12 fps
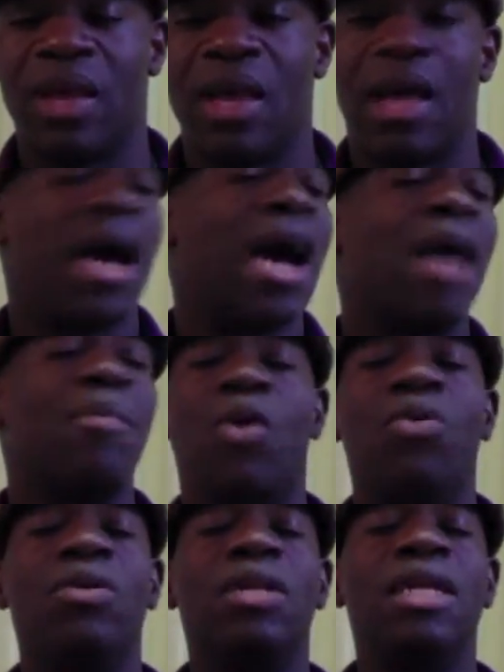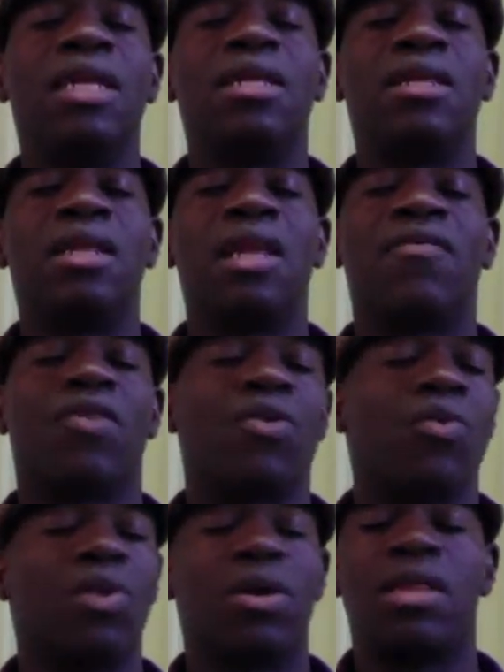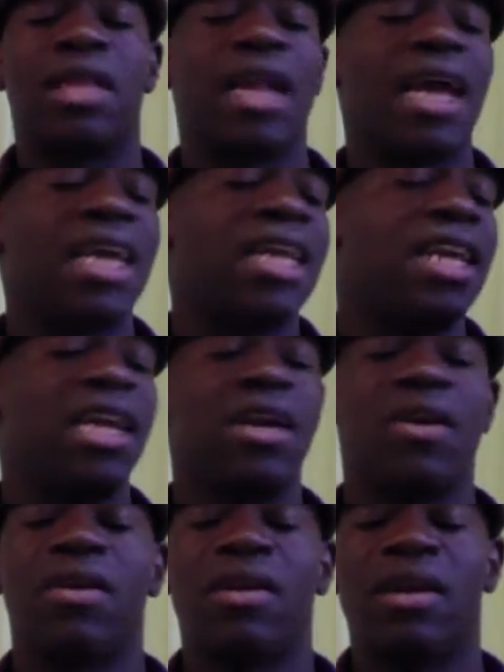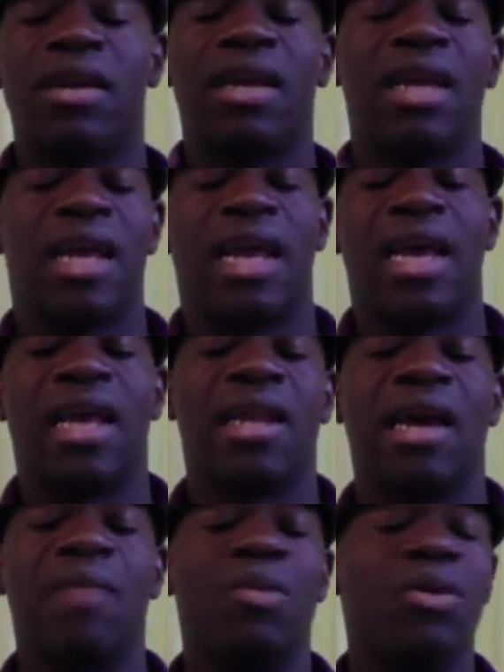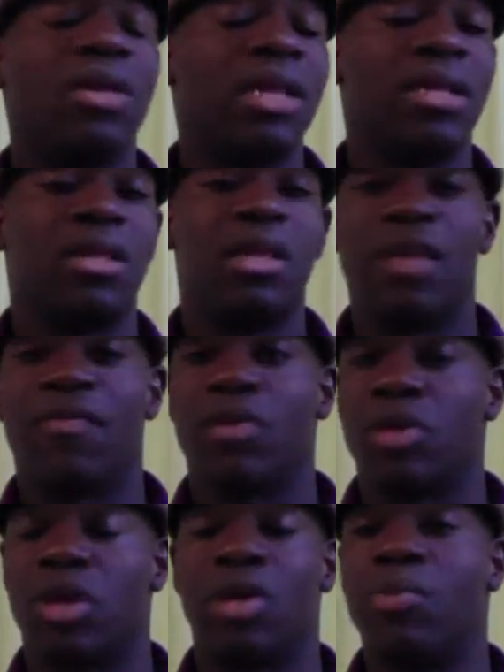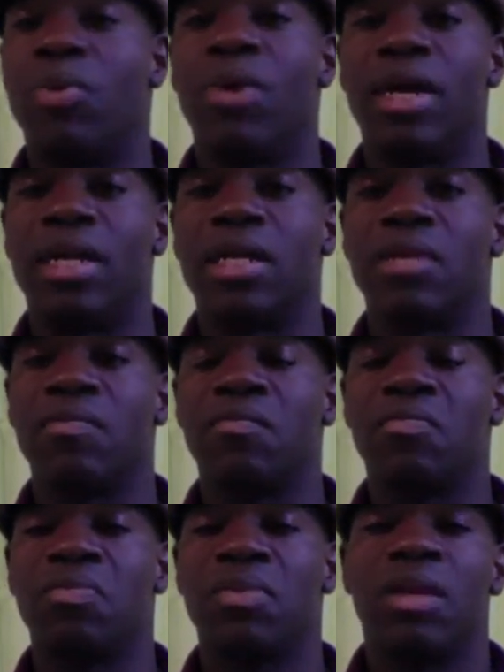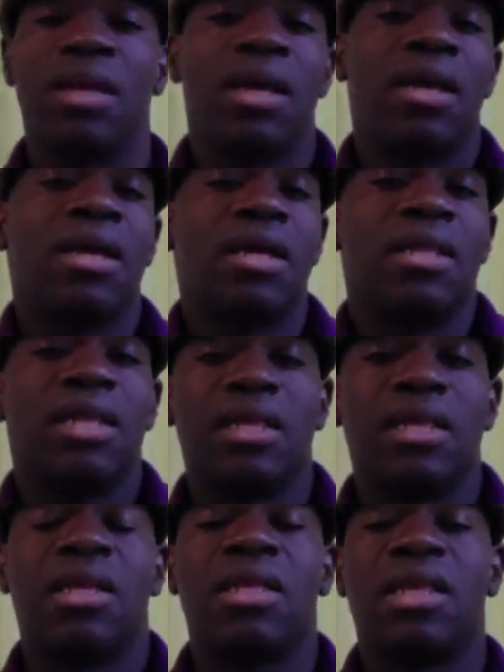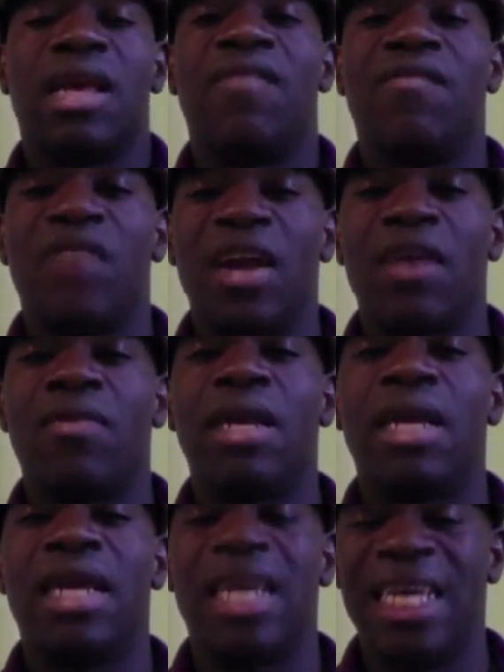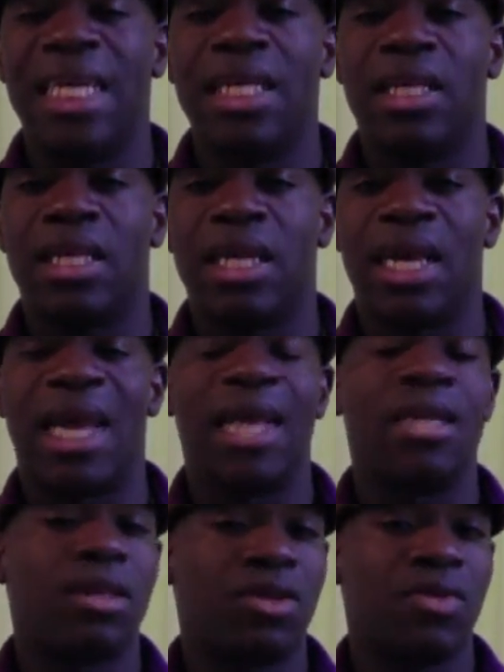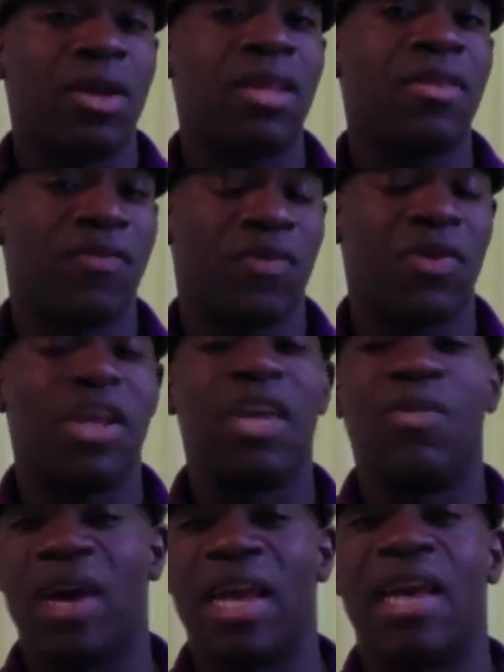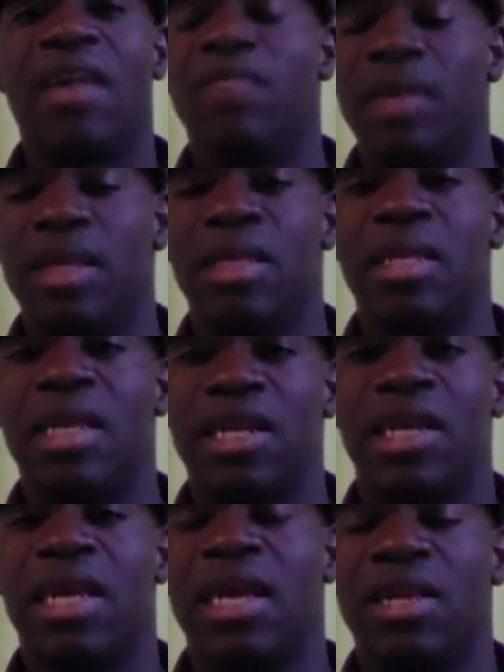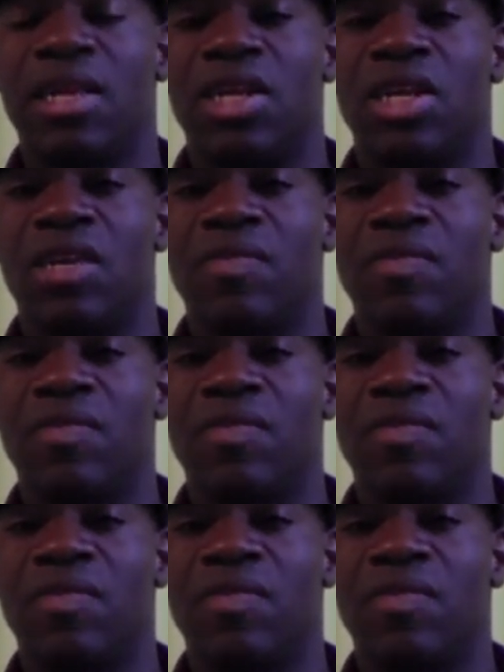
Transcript: I'm only listening for words that I can hear, and I'm only listening for certain points. This is a very easy and stress-free way of listening to English.